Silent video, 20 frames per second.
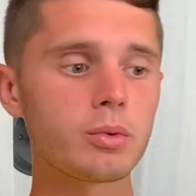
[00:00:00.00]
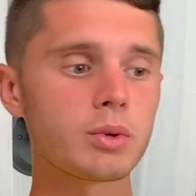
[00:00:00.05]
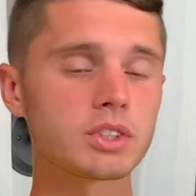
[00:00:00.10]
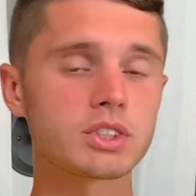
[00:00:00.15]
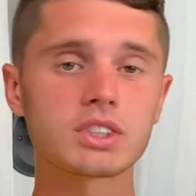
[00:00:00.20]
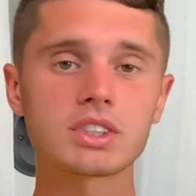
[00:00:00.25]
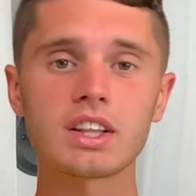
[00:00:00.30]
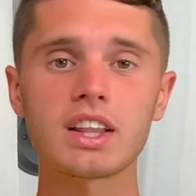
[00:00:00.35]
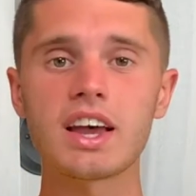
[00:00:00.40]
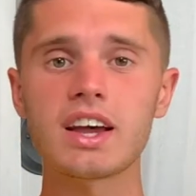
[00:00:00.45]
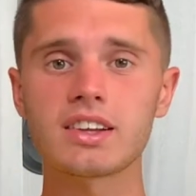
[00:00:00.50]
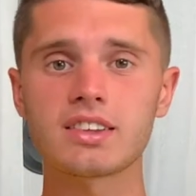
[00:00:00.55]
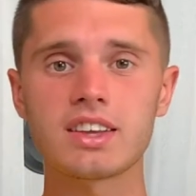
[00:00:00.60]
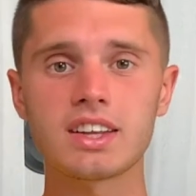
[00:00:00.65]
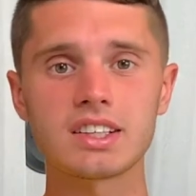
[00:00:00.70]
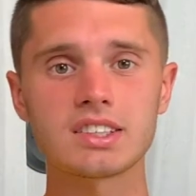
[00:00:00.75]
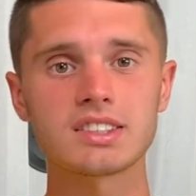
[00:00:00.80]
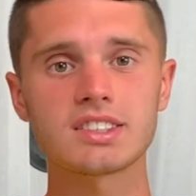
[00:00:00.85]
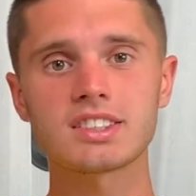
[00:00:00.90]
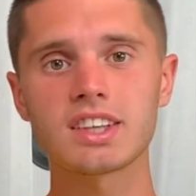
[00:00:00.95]
was
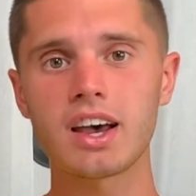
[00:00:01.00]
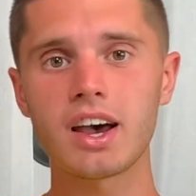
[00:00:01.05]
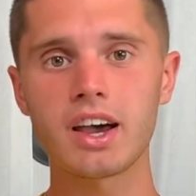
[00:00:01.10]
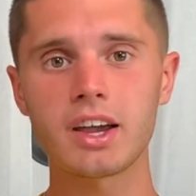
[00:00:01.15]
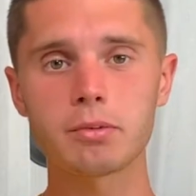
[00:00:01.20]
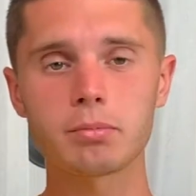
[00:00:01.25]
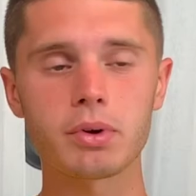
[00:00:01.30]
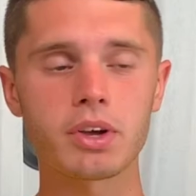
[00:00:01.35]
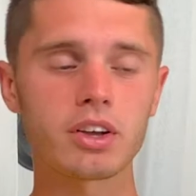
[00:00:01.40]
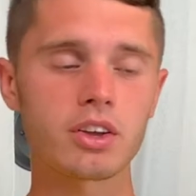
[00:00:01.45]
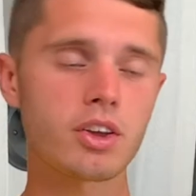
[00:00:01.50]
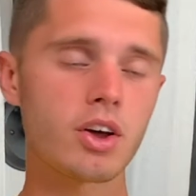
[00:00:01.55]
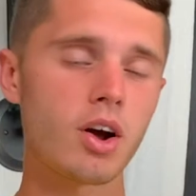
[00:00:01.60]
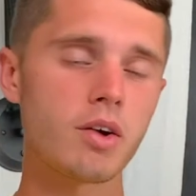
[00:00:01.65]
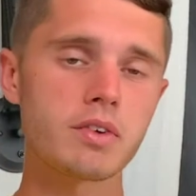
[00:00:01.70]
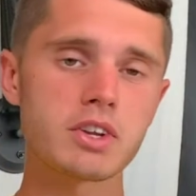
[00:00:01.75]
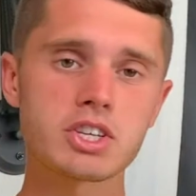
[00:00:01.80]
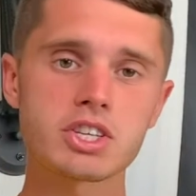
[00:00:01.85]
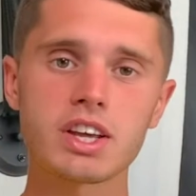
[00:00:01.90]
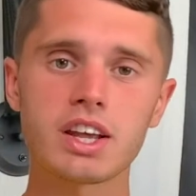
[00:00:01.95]
selected and signed, but
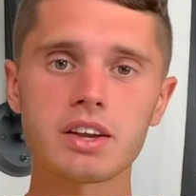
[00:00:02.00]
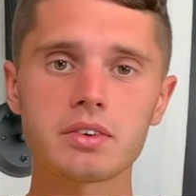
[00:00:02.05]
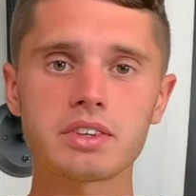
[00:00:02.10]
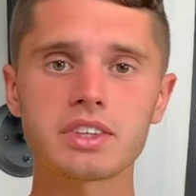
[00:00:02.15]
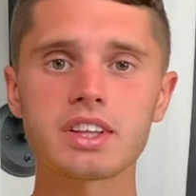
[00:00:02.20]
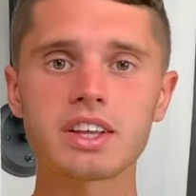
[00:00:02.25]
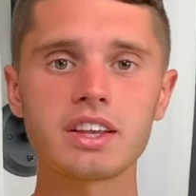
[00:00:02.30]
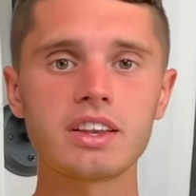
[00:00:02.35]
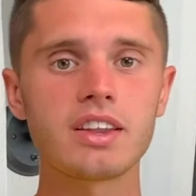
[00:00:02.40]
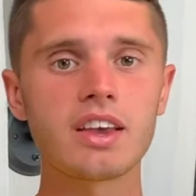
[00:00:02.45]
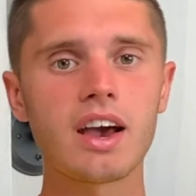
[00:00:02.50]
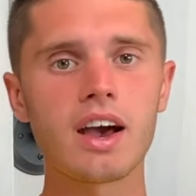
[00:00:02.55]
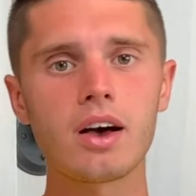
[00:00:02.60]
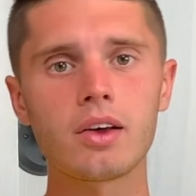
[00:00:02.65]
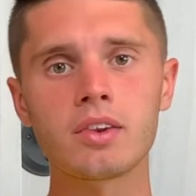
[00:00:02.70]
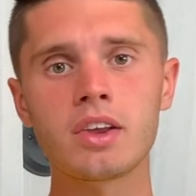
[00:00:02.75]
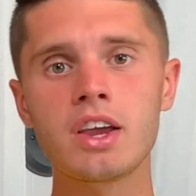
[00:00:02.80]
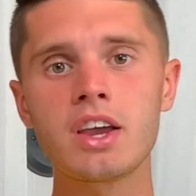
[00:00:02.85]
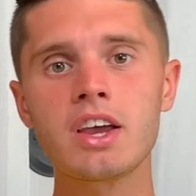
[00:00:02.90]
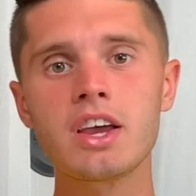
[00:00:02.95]
COVID shut everything
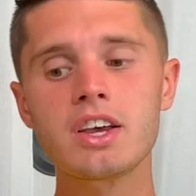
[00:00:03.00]
down.